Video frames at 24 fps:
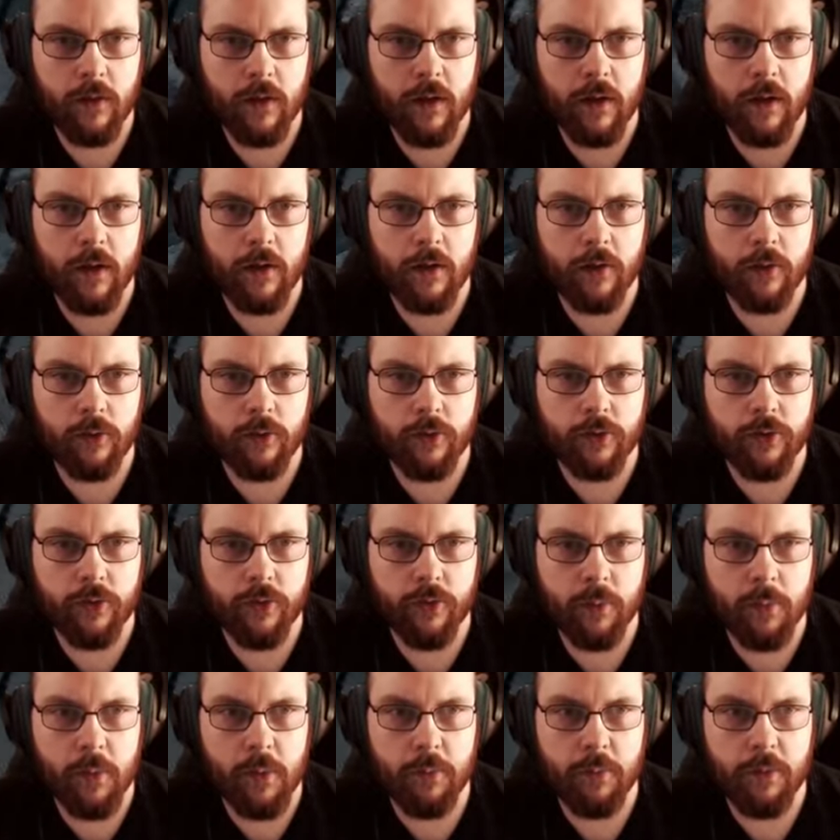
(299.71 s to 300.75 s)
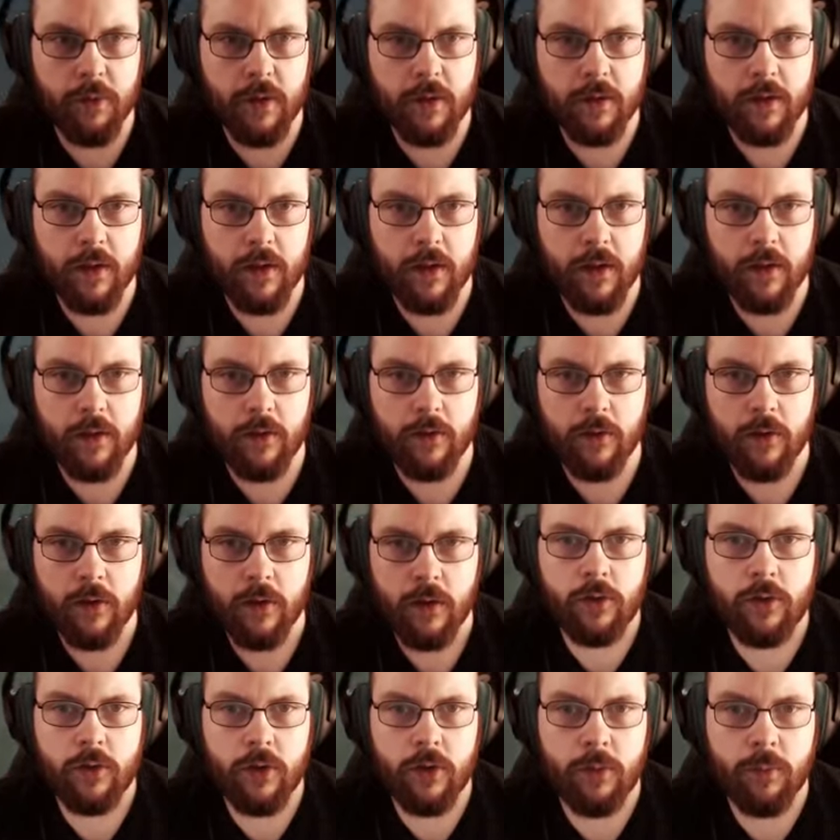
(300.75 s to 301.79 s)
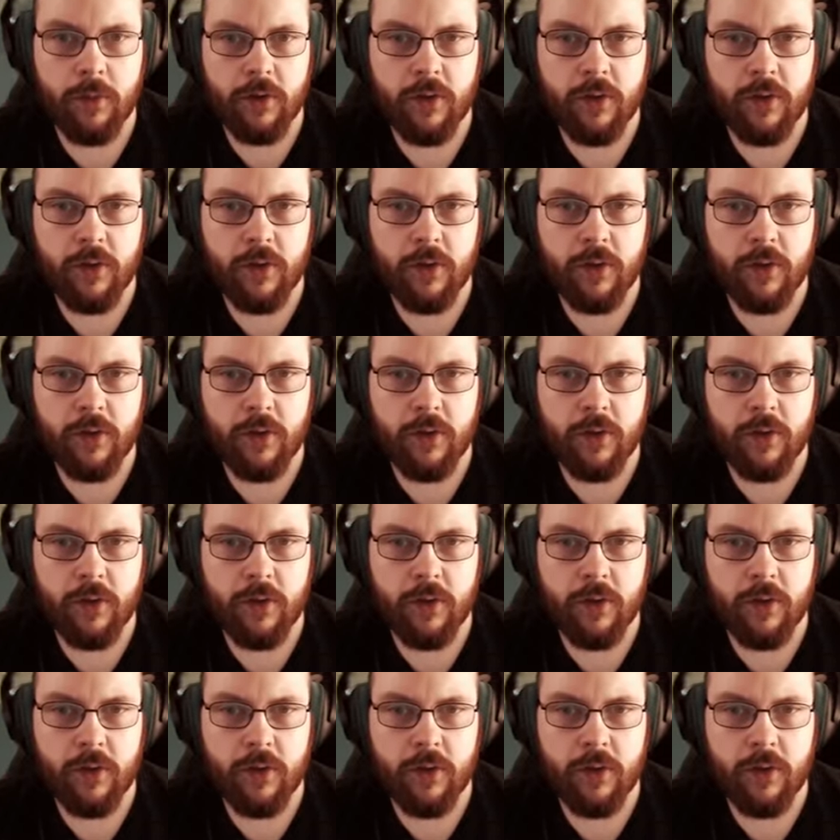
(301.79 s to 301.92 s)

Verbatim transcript: Yeah, I also remember that I dug